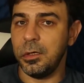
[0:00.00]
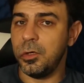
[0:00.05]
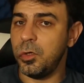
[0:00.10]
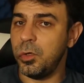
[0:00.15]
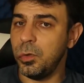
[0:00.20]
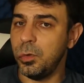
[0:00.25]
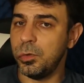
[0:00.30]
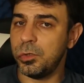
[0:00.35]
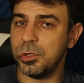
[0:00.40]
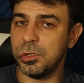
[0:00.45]

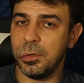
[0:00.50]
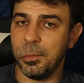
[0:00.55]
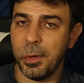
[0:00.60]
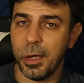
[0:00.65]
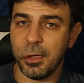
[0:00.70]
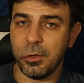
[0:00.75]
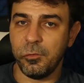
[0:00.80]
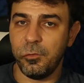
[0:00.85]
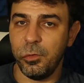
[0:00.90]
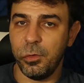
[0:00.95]
huge
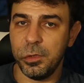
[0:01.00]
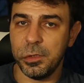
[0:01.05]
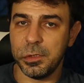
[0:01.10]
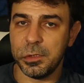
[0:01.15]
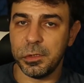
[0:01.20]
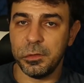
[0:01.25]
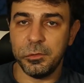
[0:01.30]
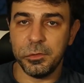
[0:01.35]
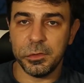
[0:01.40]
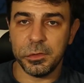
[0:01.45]
demand for its
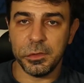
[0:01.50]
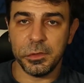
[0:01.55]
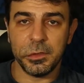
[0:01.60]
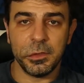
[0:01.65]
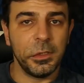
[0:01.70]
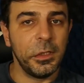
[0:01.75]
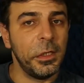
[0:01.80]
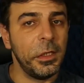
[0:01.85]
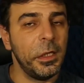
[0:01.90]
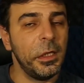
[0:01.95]
services.